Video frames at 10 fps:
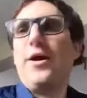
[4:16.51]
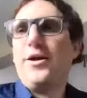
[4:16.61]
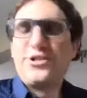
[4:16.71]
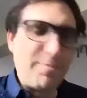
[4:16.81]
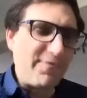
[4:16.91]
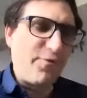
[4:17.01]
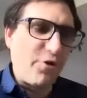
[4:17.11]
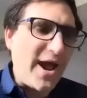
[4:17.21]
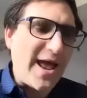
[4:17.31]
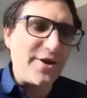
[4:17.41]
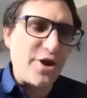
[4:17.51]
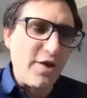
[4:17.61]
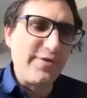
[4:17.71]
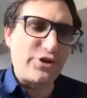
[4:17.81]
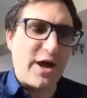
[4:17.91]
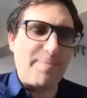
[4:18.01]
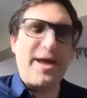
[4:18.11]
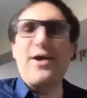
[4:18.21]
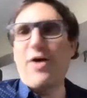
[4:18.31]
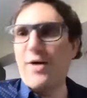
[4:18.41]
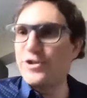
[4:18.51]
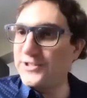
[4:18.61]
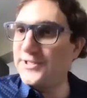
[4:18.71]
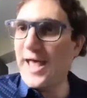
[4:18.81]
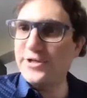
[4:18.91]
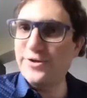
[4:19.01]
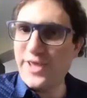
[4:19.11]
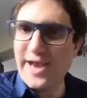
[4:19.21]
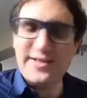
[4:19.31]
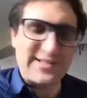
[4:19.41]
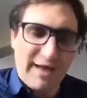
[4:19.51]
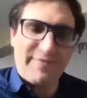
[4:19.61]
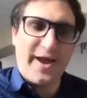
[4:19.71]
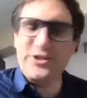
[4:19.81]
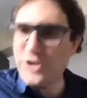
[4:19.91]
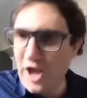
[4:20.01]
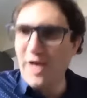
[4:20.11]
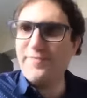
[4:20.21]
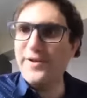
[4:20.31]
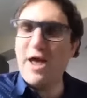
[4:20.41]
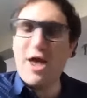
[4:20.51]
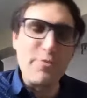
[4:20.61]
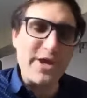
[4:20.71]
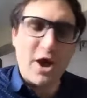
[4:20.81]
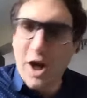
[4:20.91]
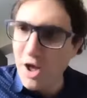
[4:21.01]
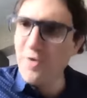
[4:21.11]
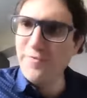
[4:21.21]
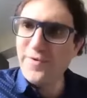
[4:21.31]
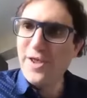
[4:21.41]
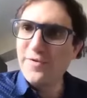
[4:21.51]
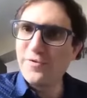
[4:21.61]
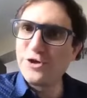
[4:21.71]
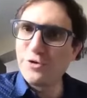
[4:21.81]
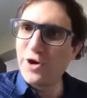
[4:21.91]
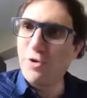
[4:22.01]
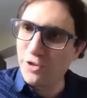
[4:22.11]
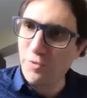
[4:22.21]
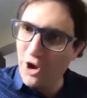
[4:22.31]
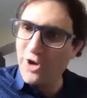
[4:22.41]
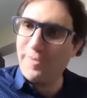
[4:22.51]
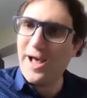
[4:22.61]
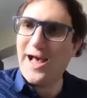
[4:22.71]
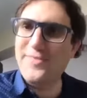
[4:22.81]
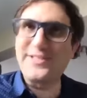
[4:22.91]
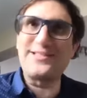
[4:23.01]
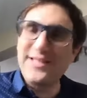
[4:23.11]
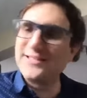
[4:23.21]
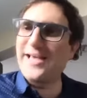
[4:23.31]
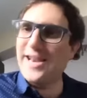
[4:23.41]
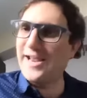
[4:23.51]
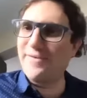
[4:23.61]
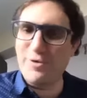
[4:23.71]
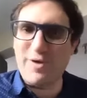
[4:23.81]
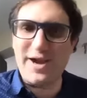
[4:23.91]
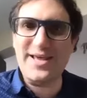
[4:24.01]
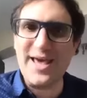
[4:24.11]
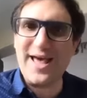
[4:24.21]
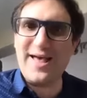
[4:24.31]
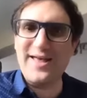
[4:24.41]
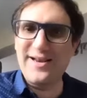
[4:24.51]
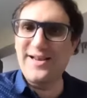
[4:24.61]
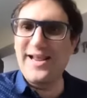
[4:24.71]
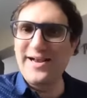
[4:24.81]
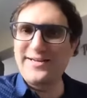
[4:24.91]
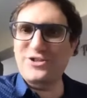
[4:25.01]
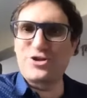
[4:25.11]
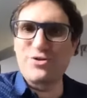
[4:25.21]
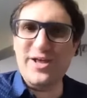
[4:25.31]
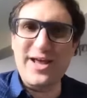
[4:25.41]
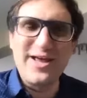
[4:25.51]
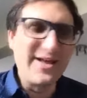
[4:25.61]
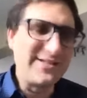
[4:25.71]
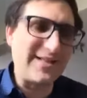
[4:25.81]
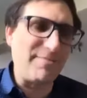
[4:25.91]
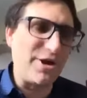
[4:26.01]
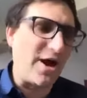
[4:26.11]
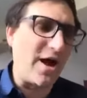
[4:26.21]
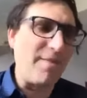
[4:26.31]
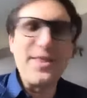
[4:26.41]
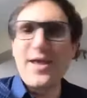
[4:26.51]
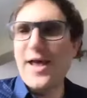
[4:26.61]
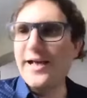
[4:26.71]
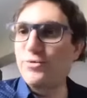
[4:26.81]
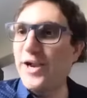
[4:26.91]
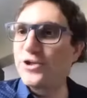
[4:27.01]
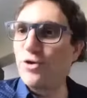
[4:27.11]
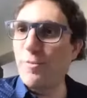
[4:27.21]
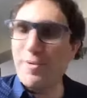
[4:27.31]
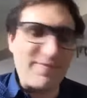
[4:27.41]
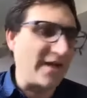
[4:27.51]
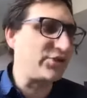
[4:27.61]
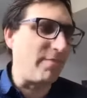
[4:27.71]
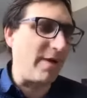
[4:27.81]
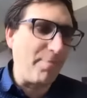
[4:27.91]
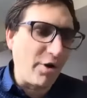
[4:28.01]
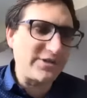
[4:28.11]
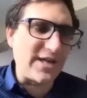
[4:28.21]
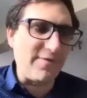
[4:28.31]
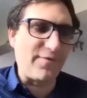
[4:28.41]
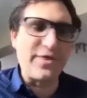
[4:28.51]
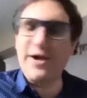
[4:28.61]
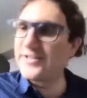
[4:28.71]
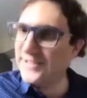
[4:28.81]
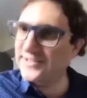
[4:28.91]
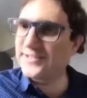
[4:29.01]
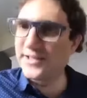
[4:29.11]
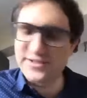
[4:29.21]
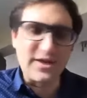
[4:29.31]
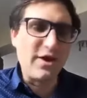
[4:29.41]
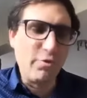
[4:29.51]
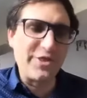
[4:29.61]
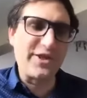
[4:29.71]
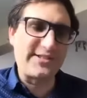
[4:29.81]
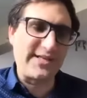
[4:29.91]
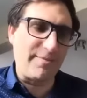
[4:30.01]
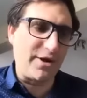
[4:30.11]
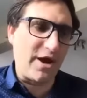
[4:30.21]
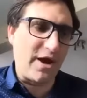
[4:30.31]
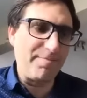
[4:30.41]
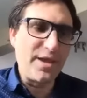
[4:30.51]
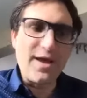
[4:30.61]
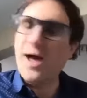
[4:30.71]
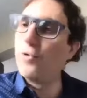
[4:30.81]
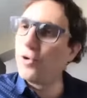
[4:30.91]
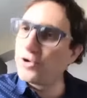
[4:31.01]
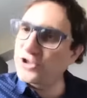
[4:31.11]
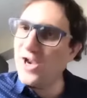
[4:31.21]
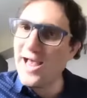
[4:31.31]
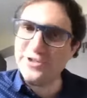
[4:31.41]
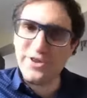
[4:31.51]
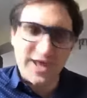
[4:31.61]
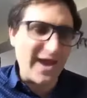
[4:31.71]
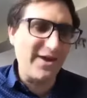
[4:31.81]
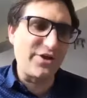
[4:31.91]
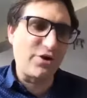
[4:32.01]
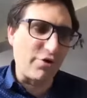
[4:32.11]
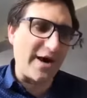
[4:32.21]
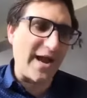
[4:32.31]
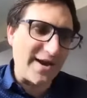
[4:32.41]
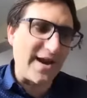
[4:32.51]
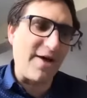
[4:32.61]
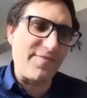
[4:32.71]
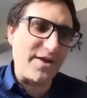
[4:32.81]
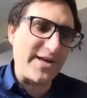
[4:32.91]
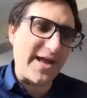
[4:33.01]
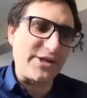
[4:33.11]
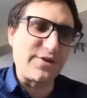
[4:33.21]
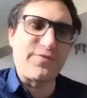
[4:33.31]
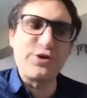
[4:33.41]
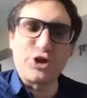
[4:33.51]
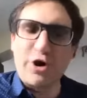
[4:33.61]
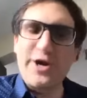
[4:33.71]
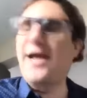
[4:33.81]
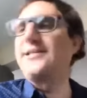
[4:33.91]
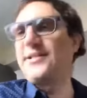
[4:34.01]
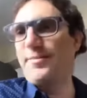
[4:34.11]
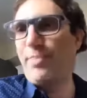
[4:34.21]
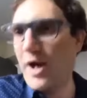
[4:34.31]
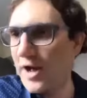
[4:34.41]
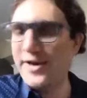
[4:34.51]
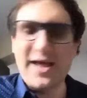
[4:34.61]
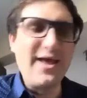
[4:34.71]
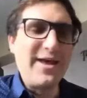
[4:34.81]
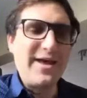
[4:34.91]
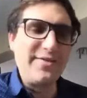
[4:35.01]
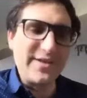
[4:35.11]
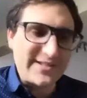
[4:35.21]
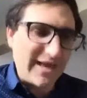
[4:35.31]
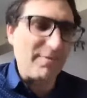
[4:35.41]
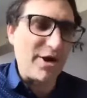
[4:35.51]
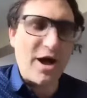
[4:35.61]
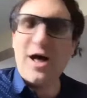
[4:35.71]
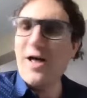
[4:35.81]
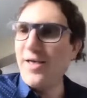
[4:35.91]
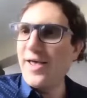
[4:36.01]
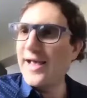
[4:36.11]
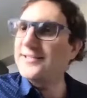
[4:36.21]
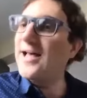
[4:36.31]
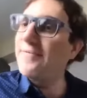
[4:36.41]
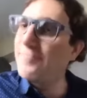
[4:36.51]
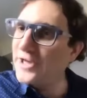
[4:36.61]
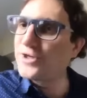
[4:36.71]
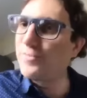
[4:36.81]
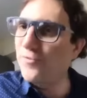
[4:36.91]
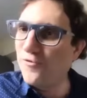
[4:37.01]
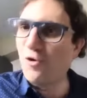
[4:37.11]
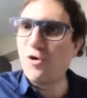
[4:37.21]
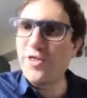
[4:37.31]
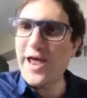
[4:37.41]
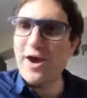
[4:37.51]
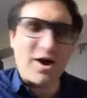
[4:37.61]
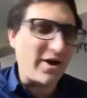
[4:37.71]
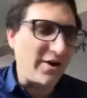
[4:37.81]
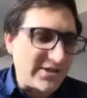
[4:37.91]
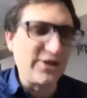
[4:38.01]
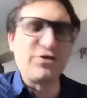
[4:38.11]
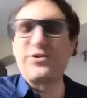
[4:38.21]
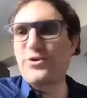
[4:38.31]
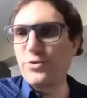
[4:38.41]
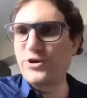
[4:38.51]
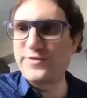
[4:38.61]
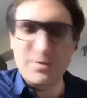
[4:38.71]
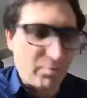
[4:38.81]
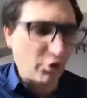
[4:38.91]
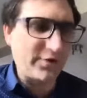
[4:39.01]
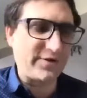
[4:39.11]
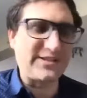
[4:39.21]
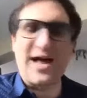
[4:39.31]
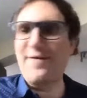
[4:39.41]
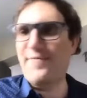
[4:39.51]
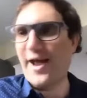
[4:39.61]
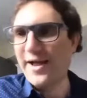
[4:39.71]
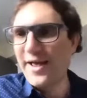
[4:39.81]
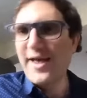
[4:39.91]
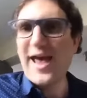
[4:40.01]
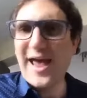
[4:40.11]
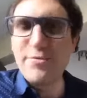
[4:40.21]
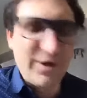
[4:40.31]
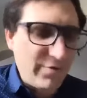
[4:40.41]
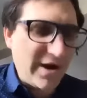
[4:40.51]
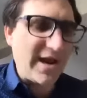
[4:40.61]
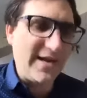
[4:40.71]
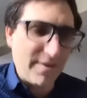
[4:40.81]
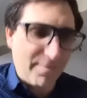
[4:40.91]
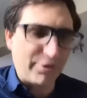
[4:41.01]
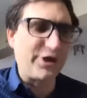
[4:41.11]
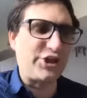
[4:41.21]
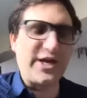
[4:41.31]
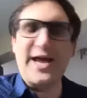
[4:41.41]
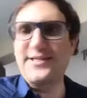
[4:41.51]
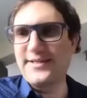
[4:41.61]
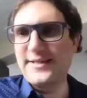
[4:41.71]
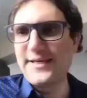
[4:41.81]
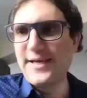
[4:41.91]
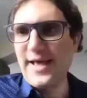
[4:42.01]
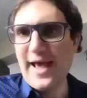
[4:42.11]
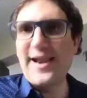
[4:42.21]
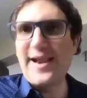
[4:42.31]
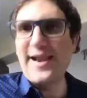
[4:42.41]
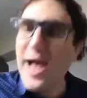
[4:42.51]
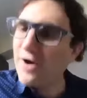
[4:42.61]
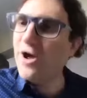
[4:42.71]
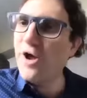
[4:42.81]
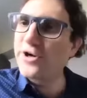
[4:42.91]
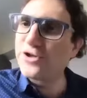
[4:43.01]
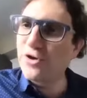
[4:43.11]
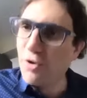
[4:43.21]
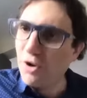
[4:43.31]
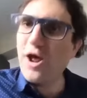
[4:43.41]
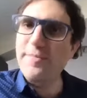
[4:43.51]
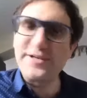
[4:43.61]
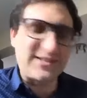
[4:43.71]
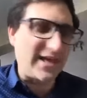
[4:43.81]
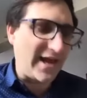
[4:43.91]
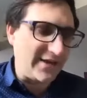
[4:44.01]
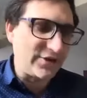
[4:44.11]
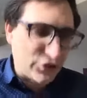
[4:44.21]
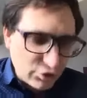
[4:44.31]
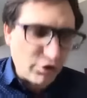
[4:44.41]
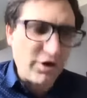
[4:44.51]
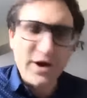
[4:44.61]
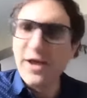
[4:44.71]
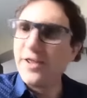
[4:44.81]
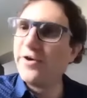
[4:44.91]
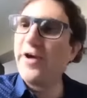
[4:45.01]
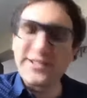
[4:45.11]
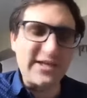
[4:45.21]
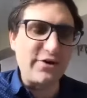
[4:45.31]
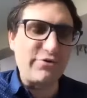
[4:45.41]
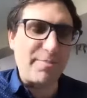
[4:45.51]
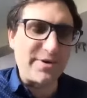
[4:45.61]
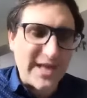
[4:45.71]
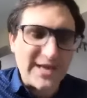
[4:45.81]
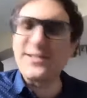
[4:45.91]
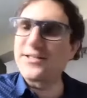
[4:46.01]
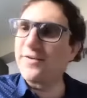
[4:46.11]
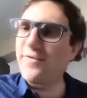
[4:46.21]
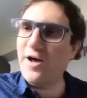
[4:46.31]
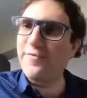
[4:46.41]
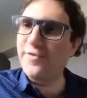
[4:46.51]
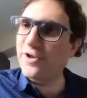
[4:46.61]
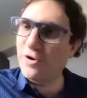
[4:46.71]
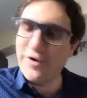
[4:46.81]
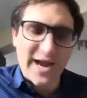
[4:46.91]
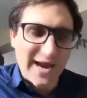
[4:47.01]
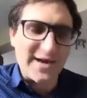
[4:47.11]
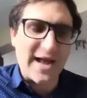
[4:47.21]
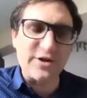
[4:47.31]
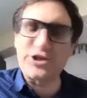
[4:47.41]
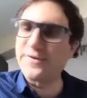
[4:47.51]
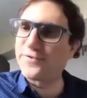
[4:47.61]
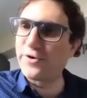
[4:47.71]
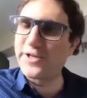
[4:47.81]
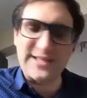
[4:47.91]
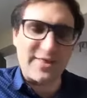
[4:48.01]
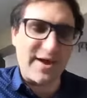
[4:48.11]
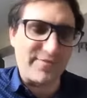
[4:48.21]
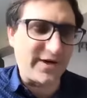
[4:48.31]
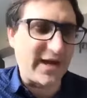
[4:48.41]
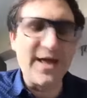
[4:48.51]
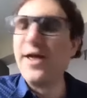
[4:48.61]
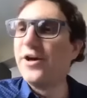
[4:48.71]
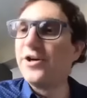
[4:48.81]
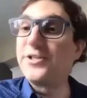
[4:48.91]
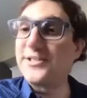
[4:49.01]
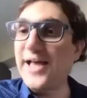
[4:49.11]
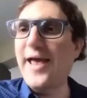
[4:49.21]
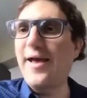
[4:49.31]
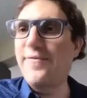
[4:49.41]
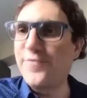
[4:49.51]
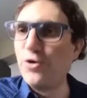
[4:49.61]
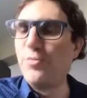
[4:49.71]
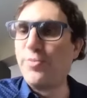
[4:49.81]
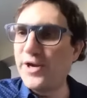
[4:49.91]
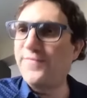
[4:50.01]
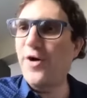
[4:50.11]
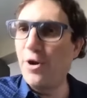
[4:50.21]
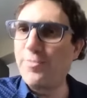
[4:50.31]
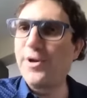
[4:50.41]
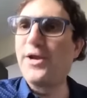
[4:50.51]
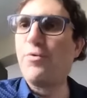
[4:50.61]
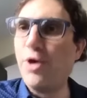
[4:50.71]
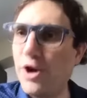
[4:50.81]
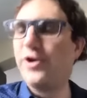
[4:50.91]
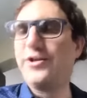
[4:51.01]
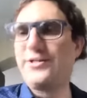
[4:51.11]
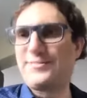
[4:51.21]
So before I hand over to our panel, I would just like to thank SAIFAC staff, Naomi Hove, for doing all the work behind the scenes, getting everyone here and links to the seminar, as well as Ropafatso Maposa for their assistance with the seminar. I would also like to thank the Konrad Adenauer Foundation for joining us as a partner in the seminar. As I've mentioned before, they are a continual source of support for SAIFAC, and we really appreciate it. And I'm now going to call on Mr. Henning Soer, the resident representative of the Konrad Adenauer Stiftung in South Africa, to say a few brief opening words.